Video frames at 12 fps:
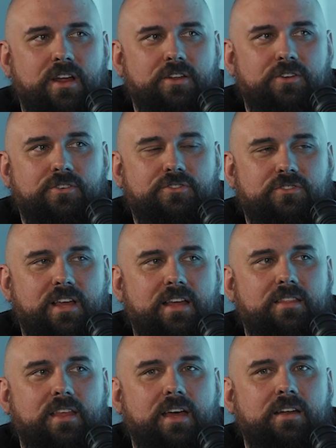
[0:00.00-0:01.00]
and
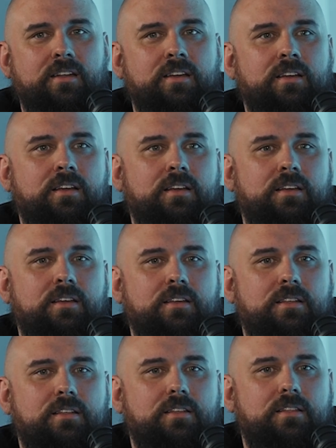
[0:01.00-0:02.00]
understand that
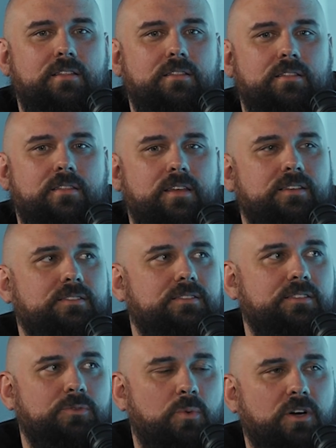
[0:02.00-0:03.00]
this
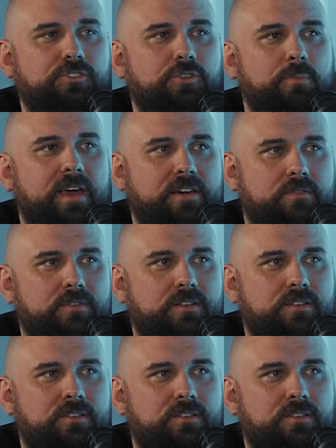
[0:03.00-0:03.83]
is what you make of it.